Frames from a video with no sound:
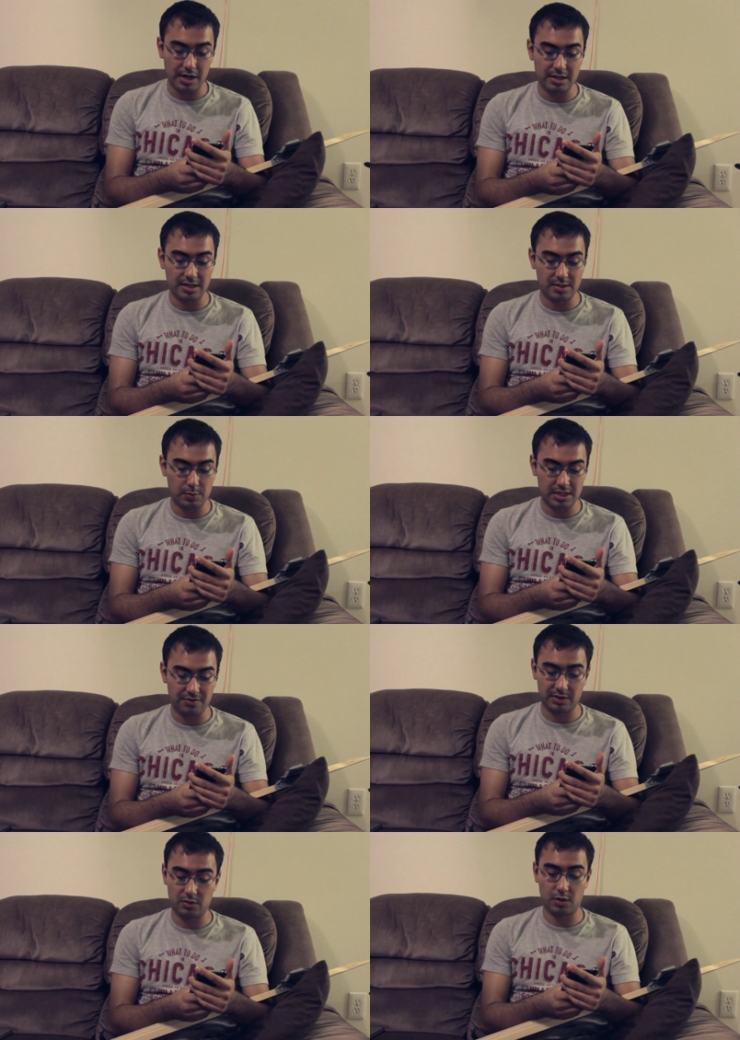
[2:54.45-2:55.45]
into this
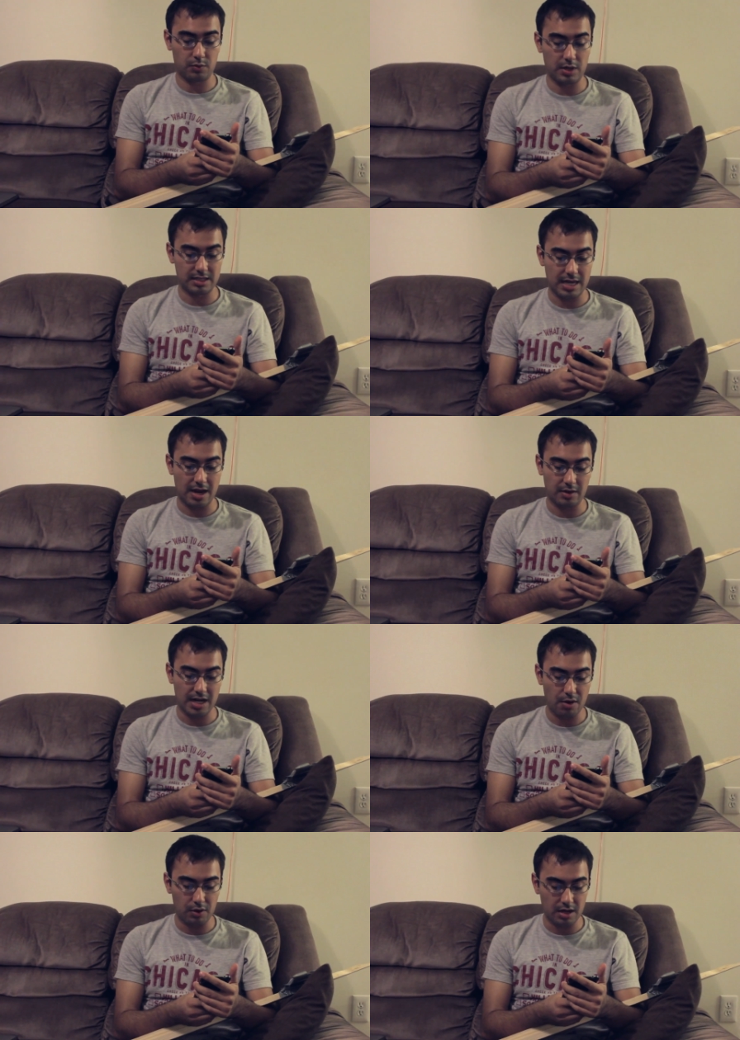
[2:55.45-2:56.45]
Pacific Northwest town, and
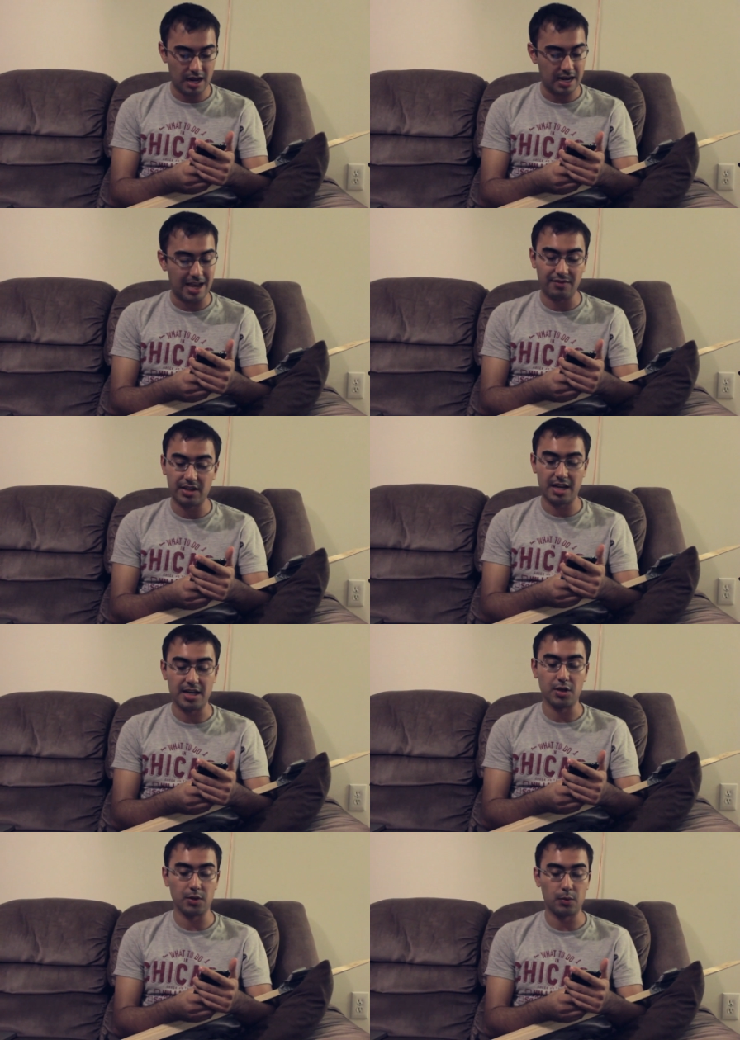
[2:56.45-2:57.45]
I would not have it
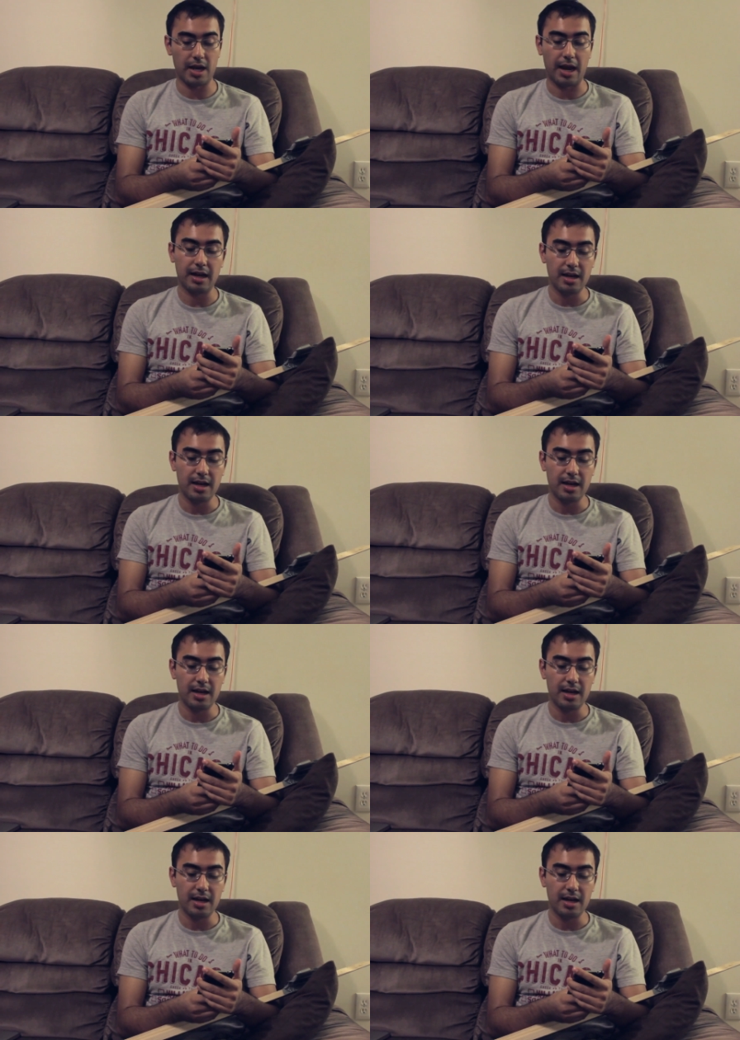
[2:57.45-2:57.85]
any other way.